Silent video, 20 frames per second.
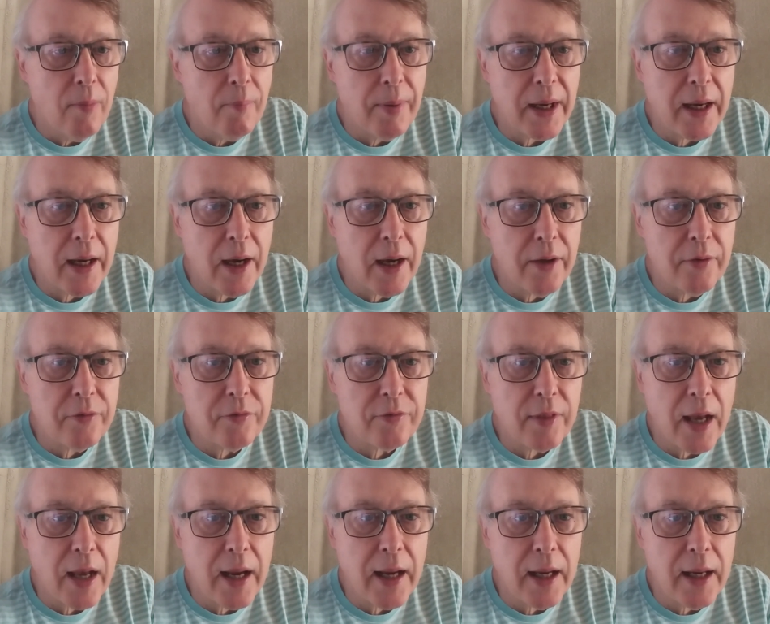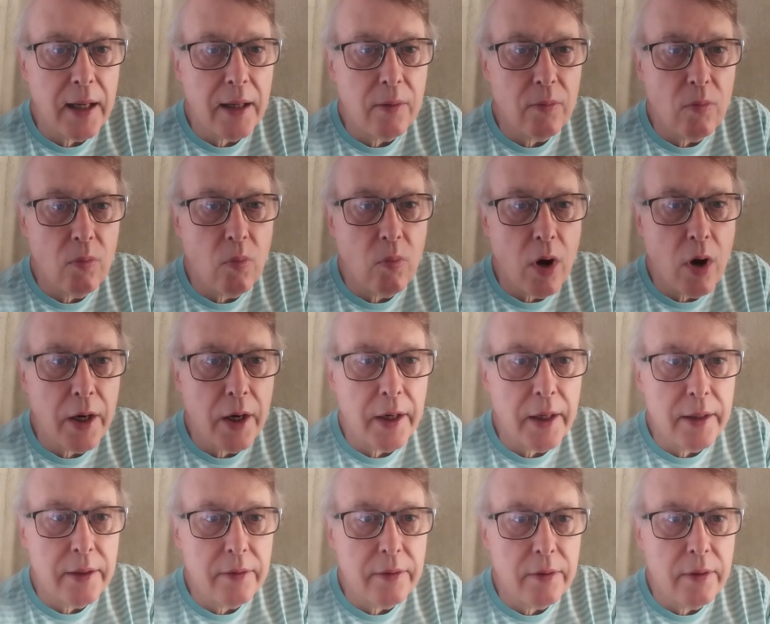because they
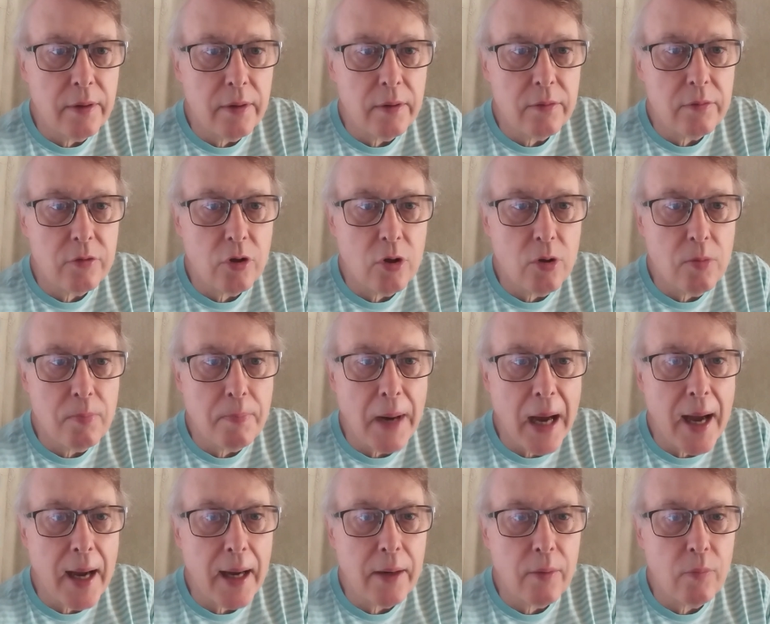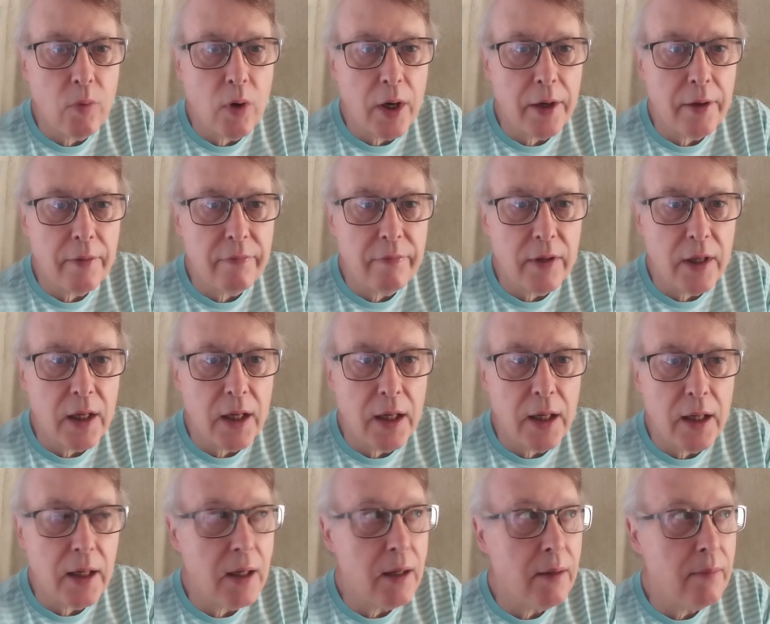wanted to buy one of
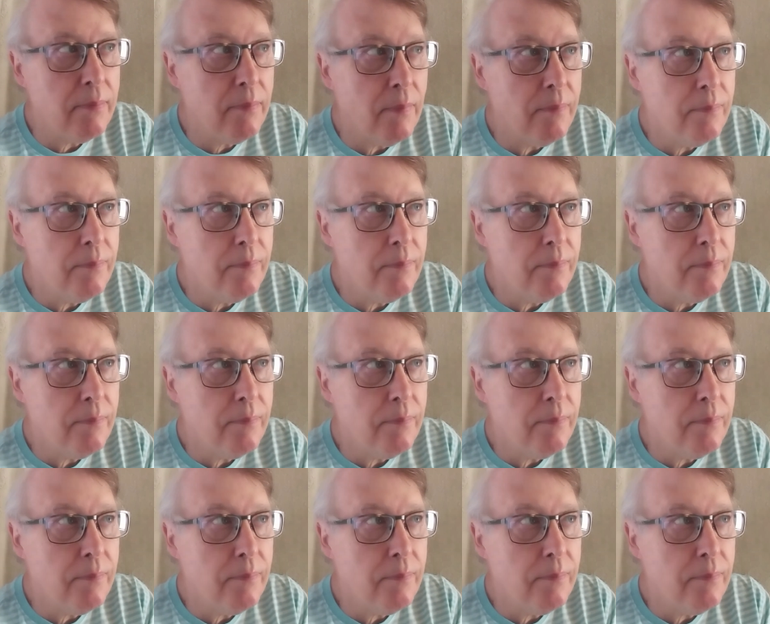the